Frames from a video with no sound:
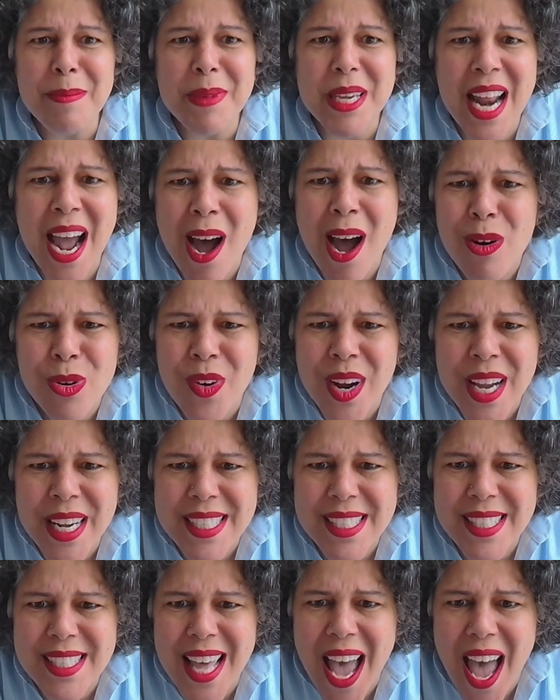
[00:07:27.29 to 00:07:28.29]
mean, how great
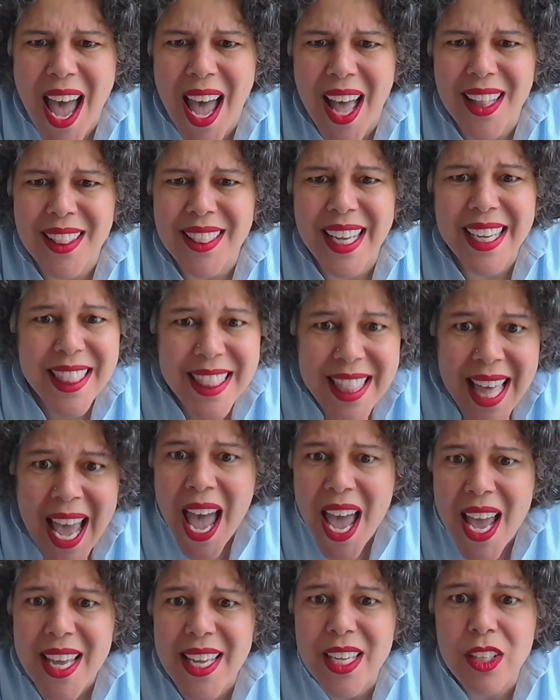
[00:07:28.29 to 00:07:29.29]
is that? Like
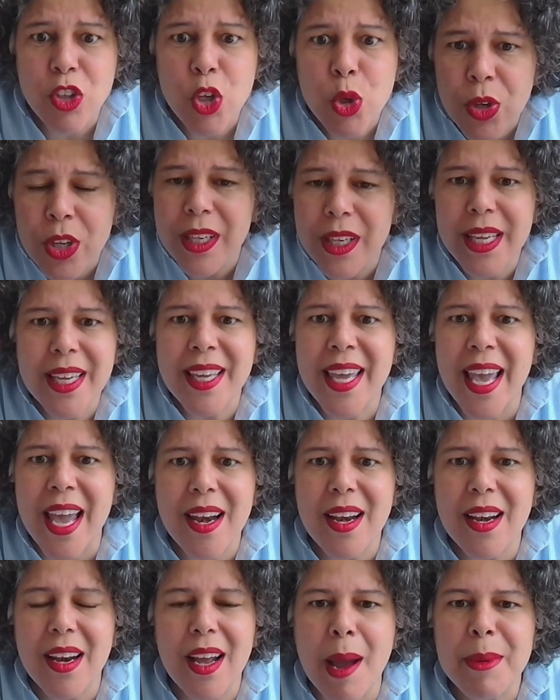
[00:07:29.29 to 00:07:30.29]
that, you could
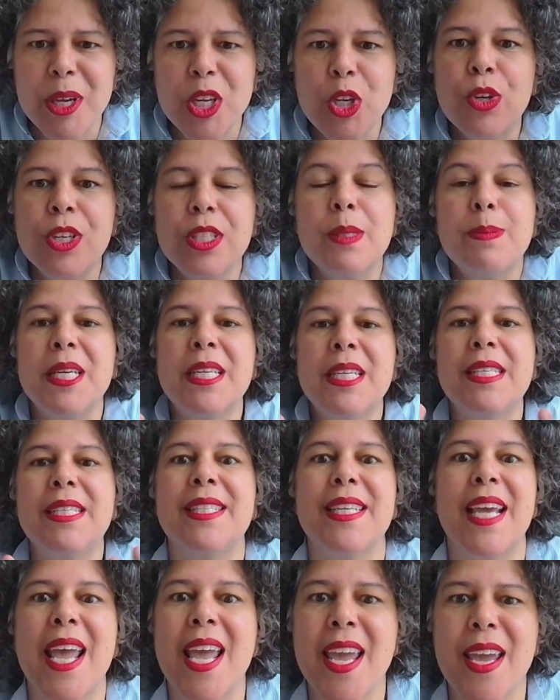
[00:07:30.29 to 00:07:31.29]
spend a
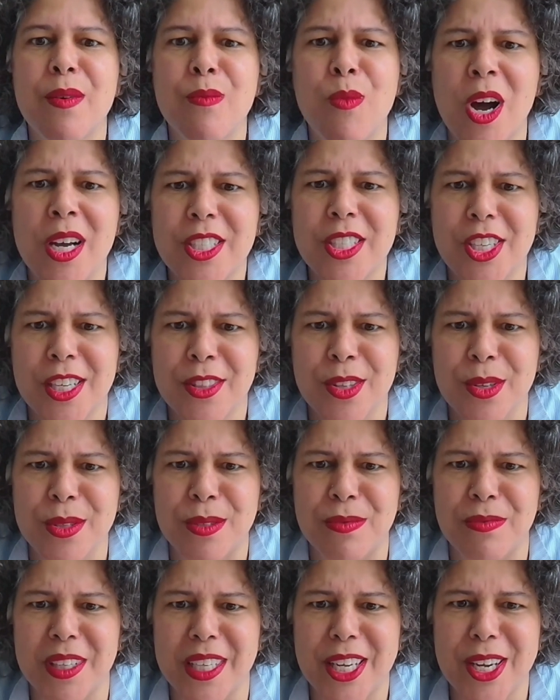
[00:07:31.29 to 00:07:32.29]
day watching
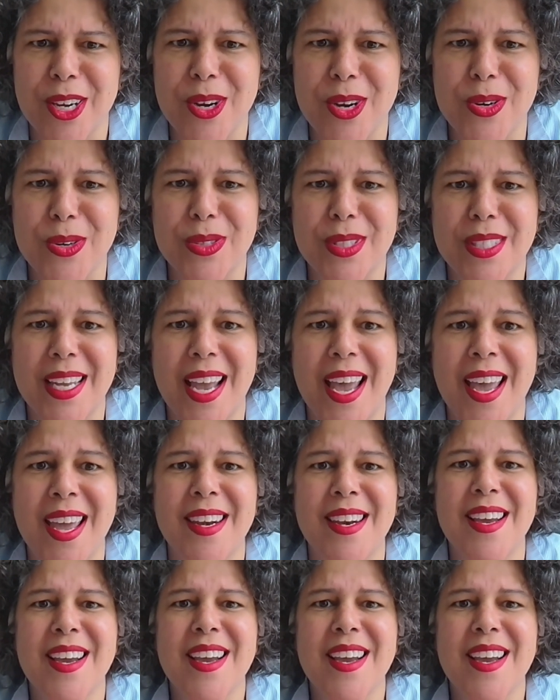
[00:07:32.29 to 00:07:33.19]
those videos. And